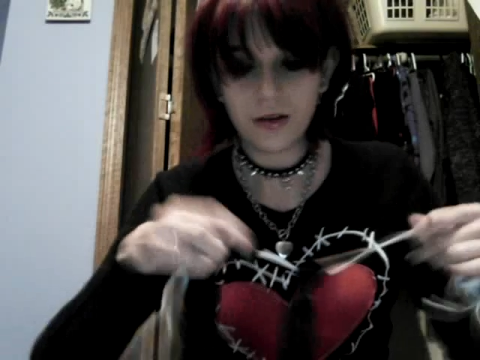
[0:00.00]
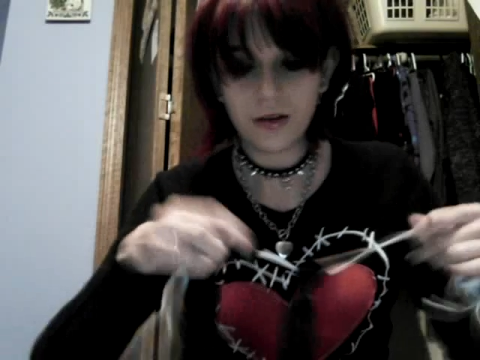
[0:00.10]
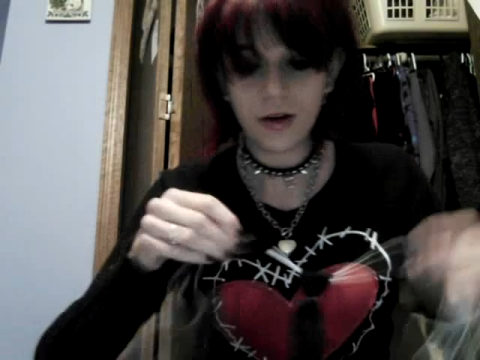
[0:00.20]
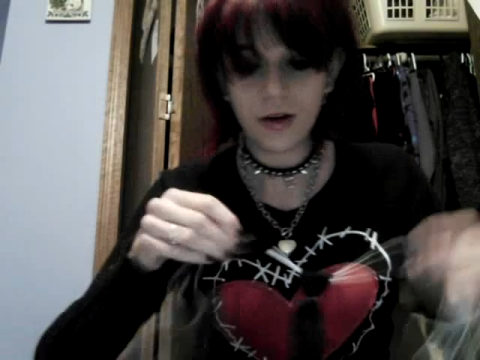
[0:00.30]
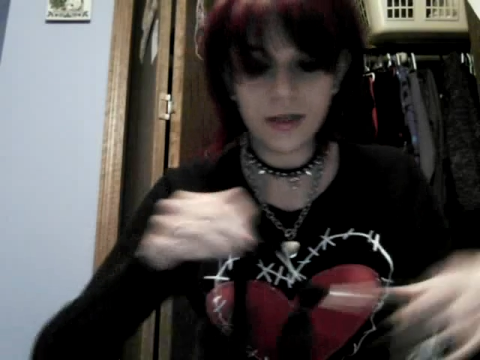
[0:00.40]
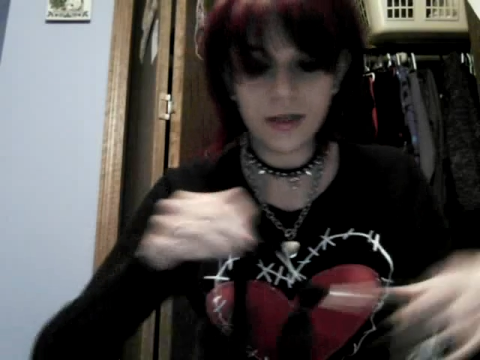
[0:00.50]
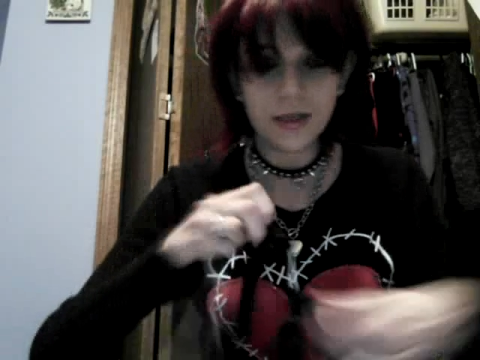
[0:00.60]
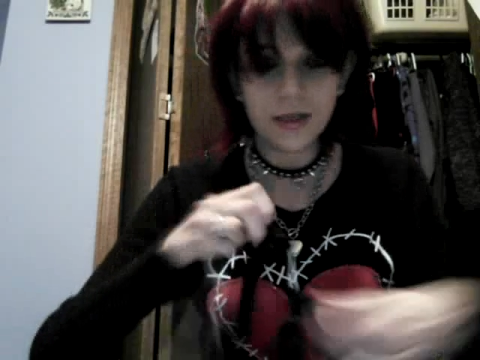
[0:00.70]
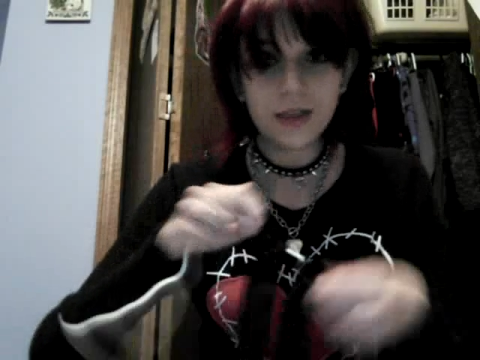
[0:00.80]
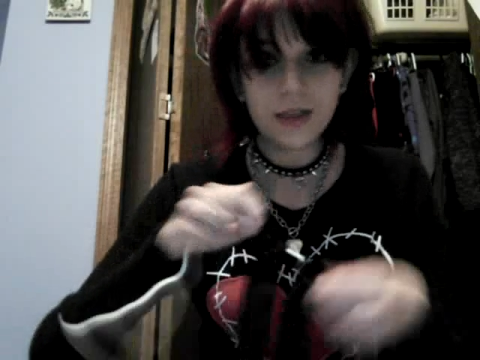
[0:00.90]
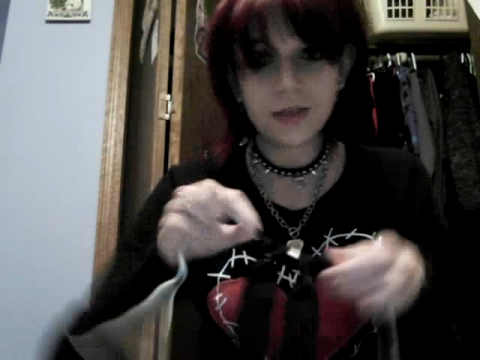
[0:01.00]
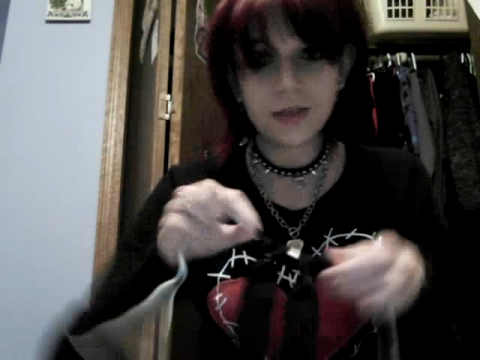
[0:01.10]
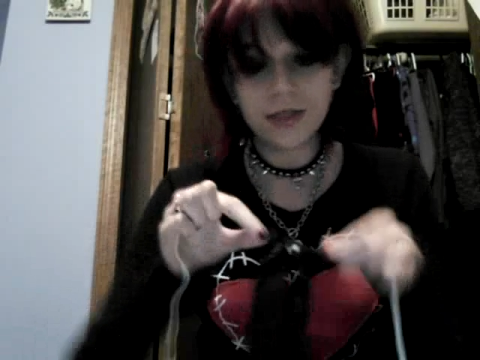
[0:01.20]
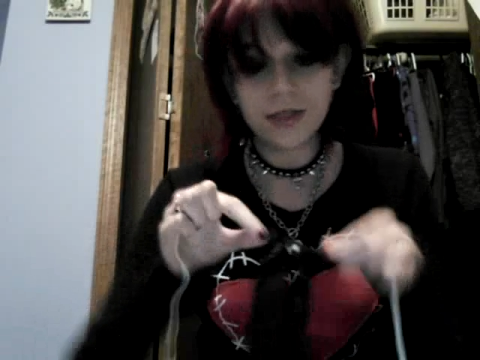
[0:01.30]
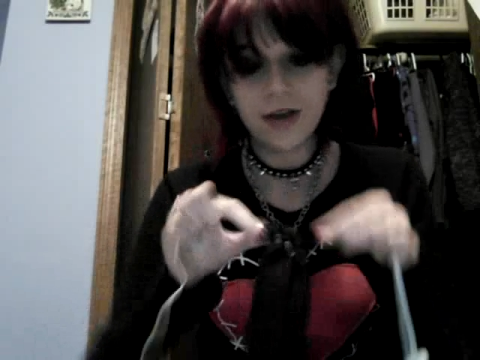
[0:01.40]
Alright, so
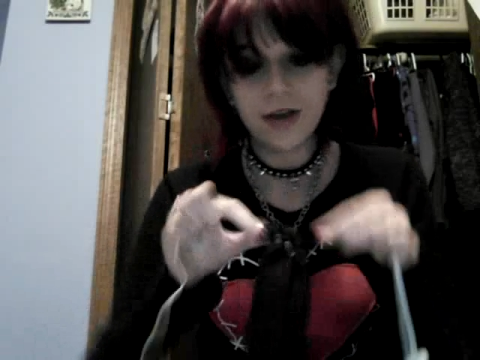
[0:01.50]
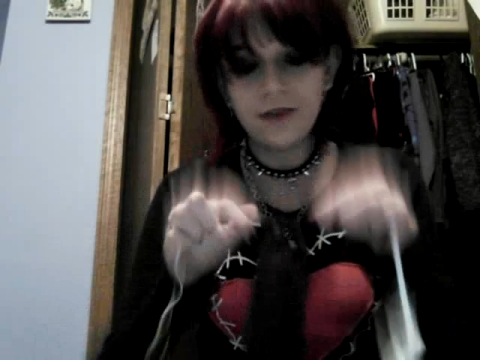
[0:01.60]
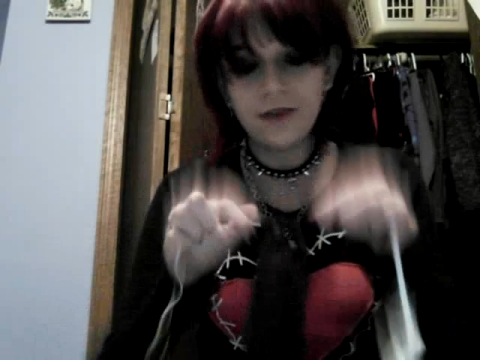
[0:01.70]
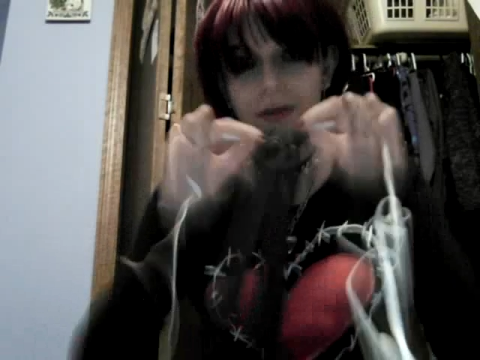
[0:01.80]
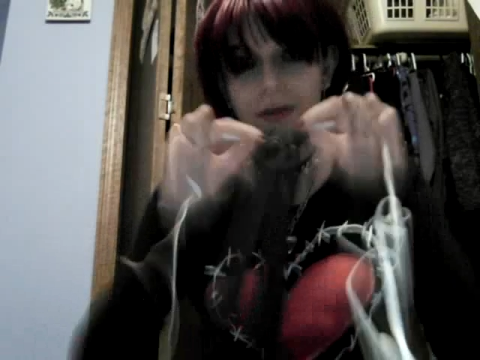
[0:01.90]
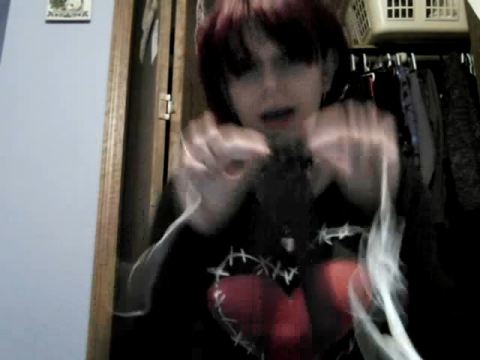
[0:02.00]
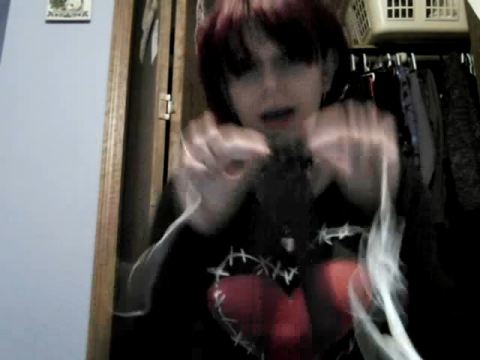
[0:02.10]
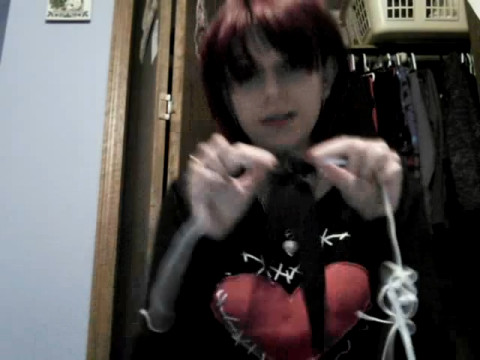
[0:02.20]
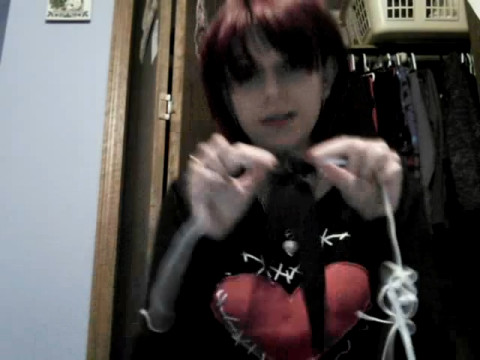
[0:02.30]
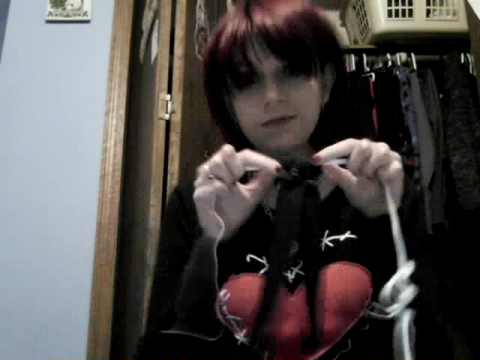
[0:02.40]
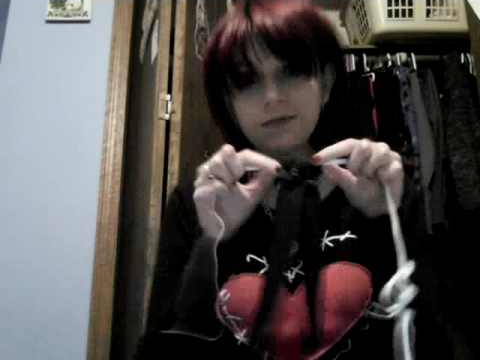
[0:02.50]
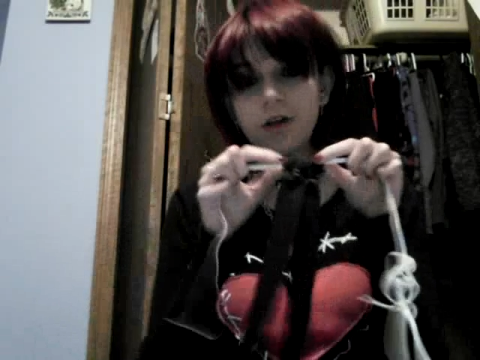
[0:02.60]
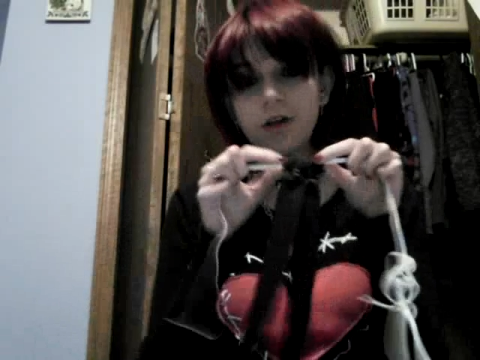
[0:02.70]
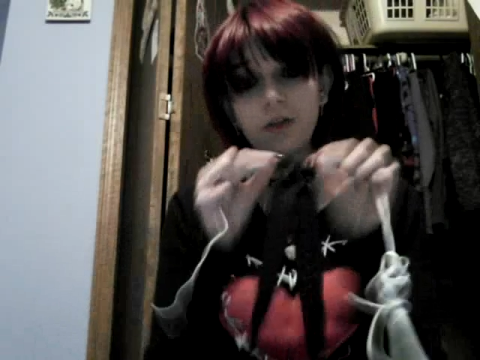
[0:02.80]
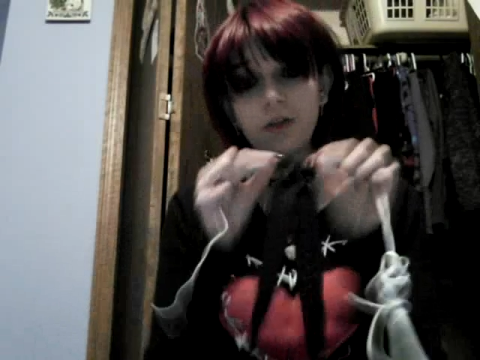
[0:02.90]
once you have that,
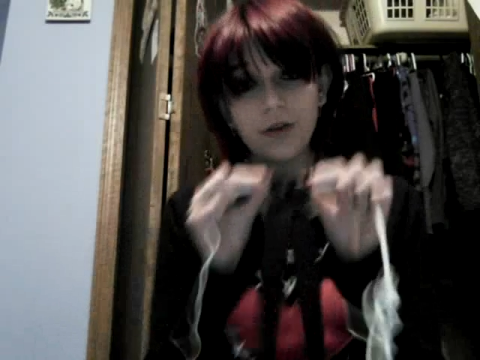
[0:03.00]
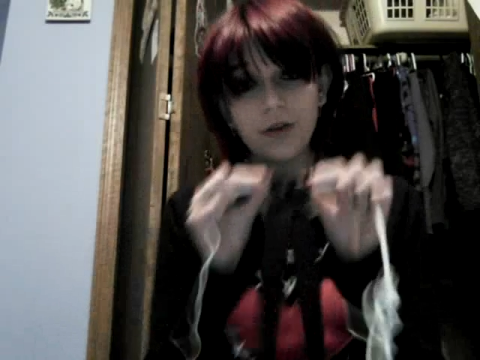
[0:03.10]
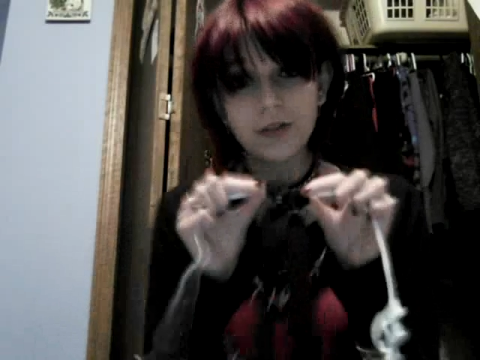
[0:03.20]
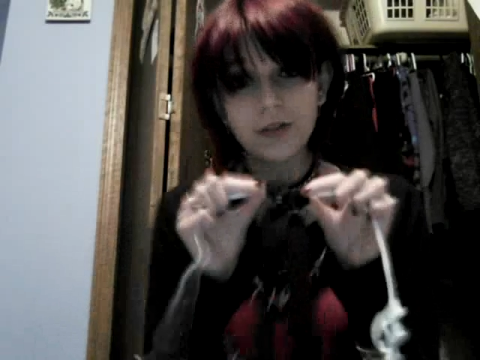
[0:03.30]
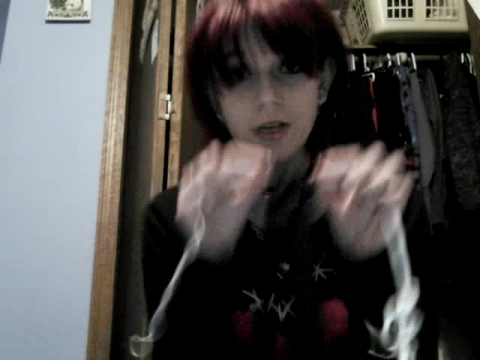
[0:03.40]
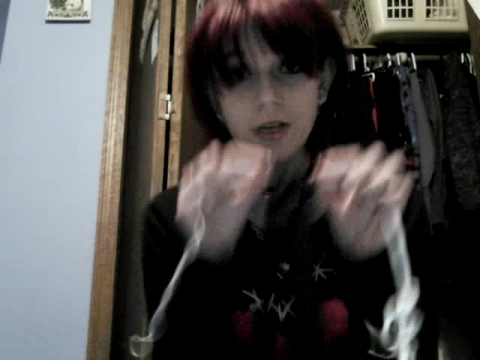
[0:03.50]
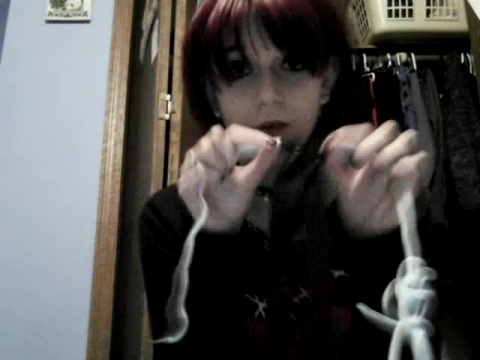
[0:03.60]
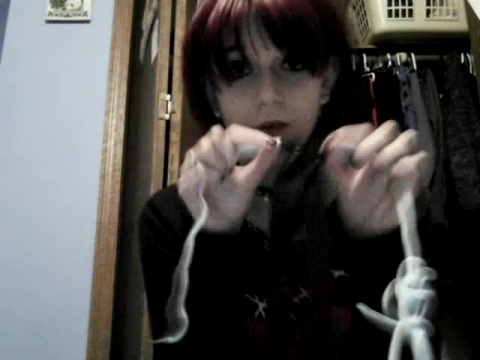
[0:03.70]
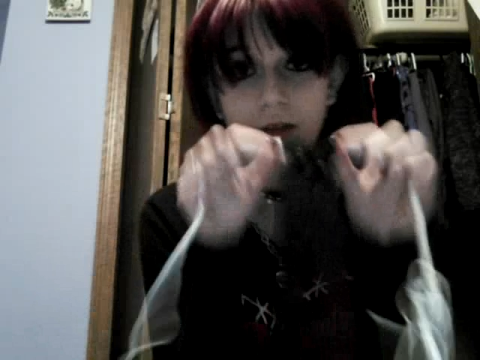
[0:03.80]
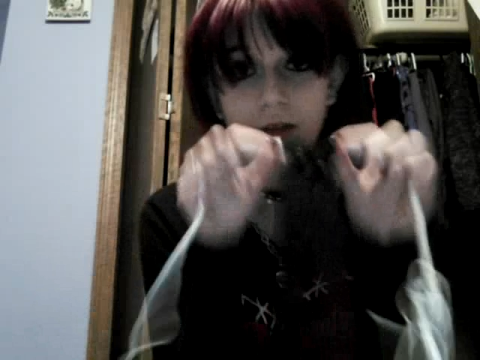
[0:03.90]
all of those that you want,